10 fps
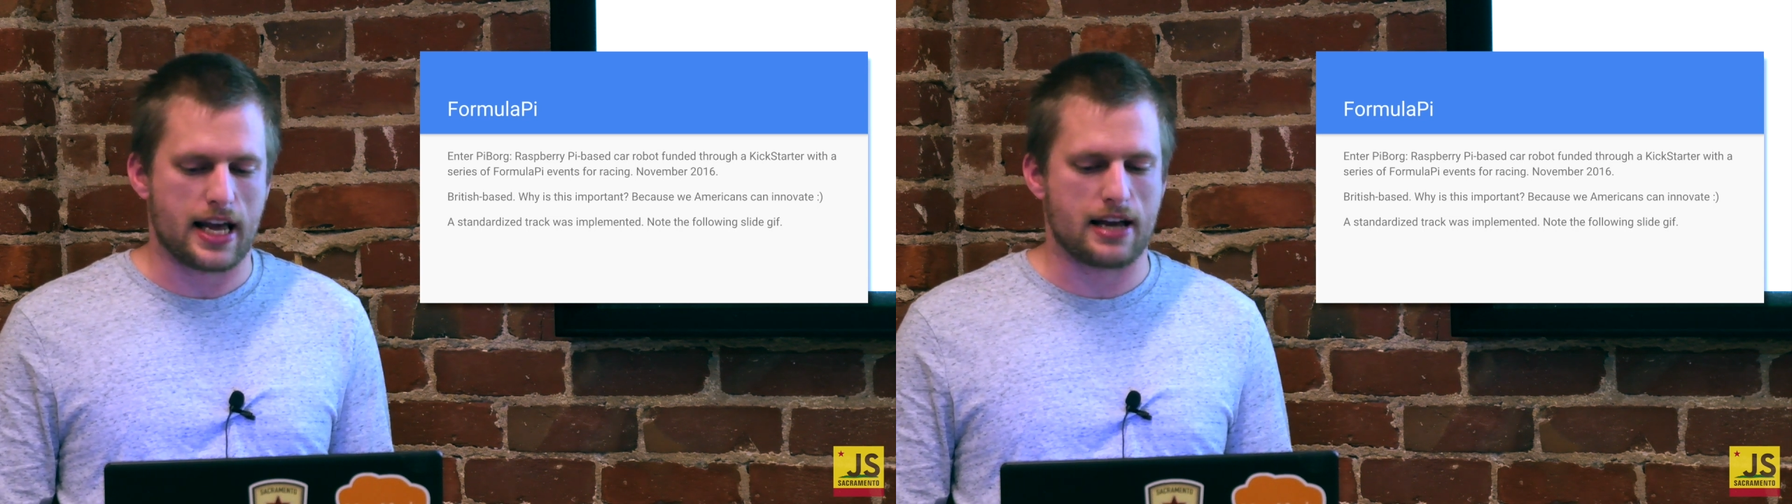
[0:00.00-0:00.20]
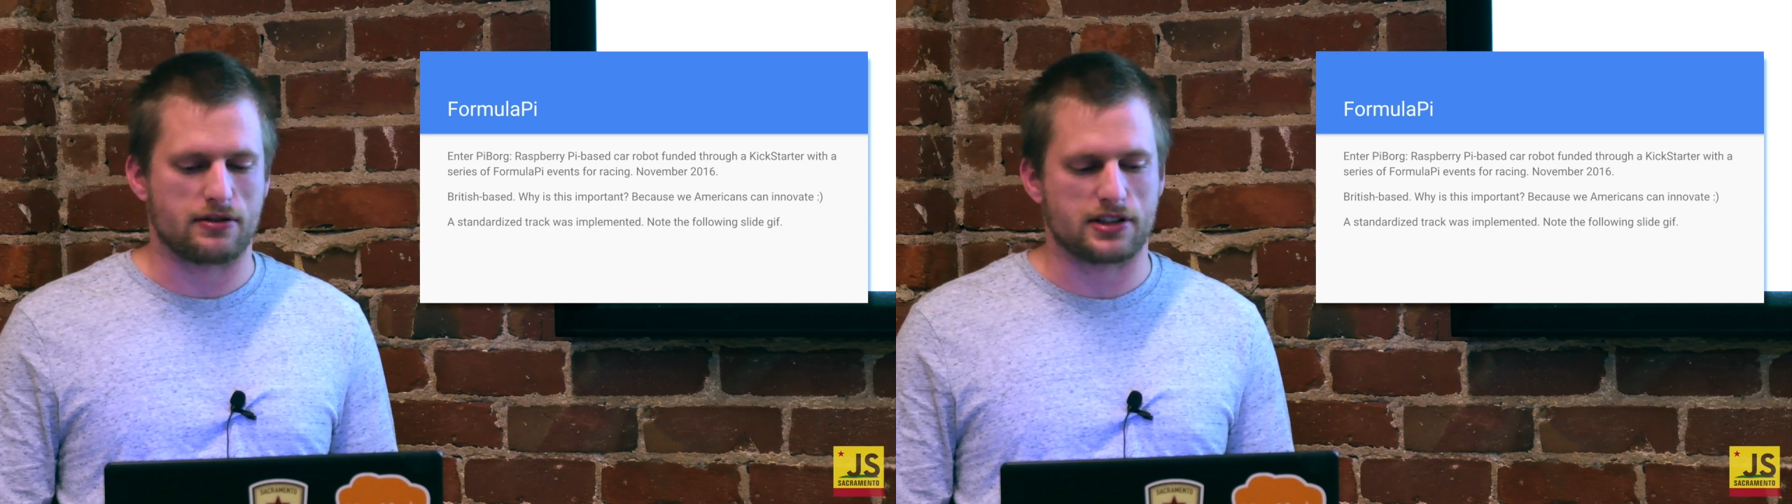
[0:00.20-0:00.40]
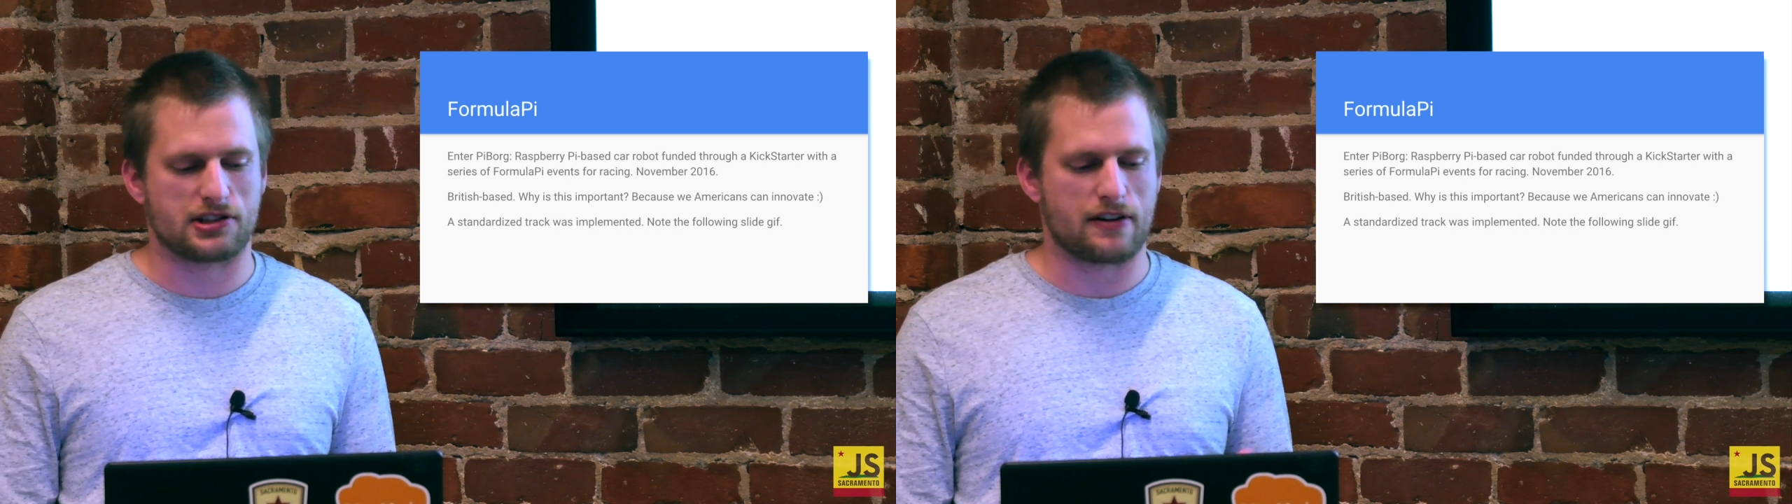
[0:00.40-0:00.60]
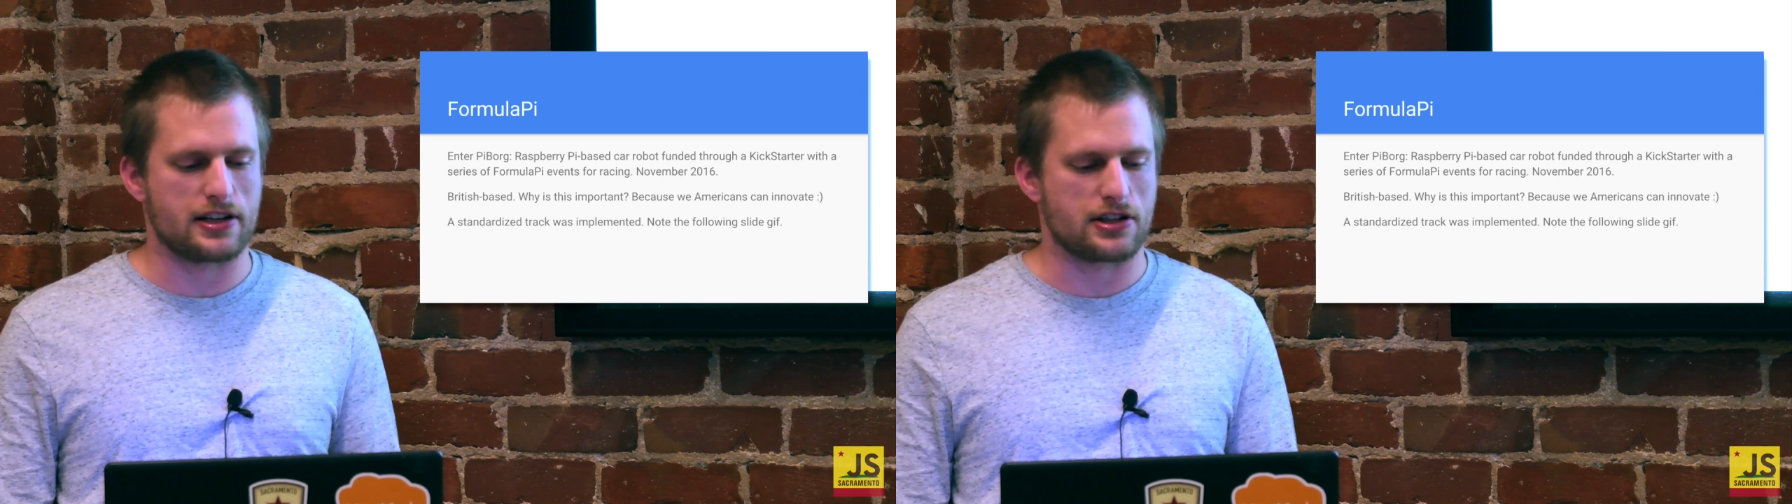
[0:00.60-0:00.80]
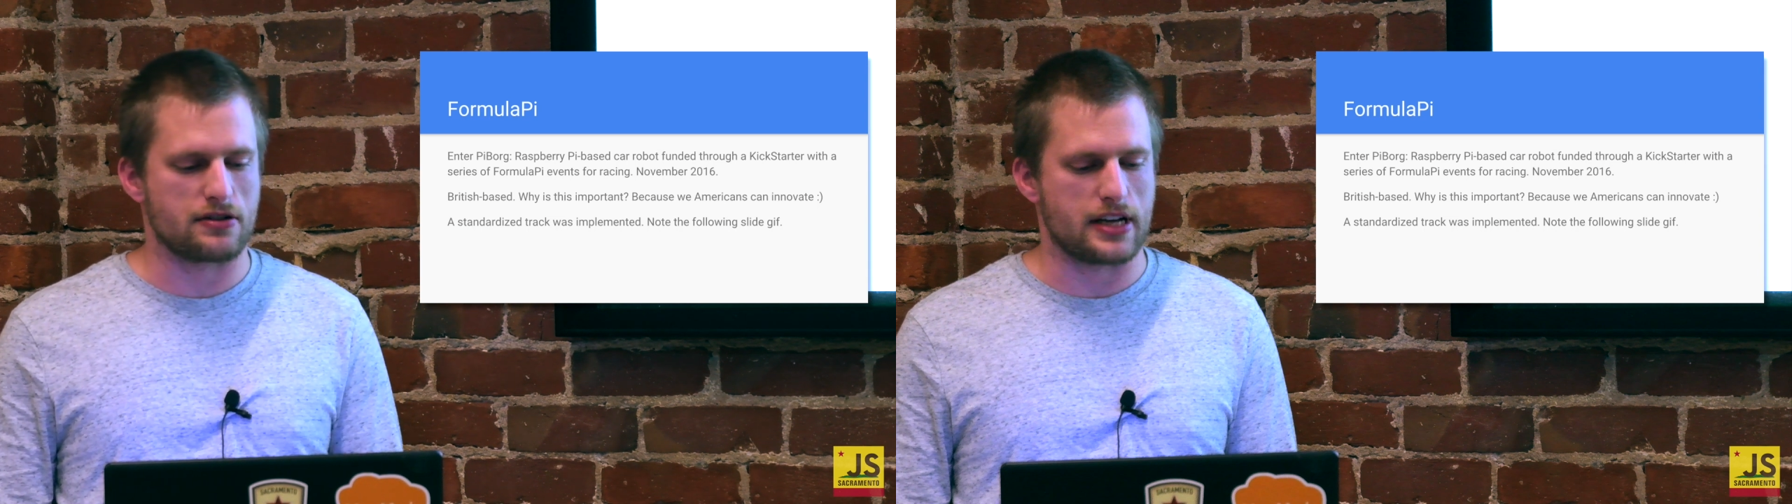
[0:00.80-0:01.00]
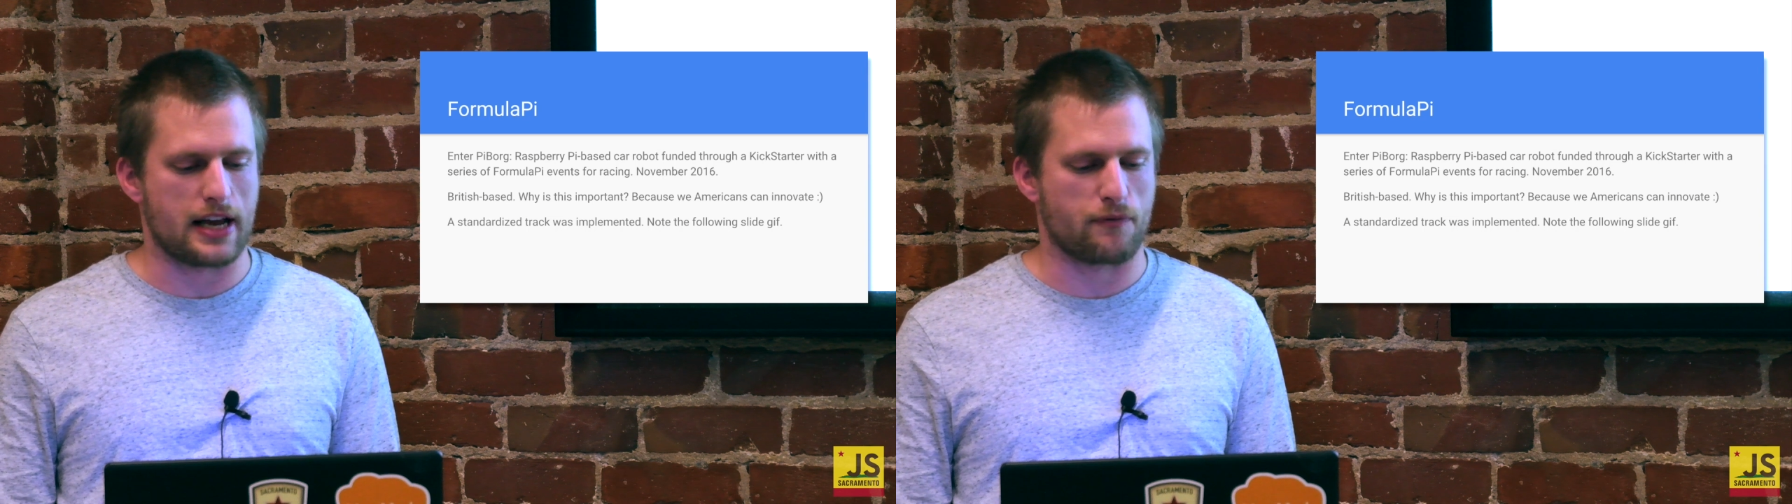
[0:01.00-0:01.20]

hey, let's try to do a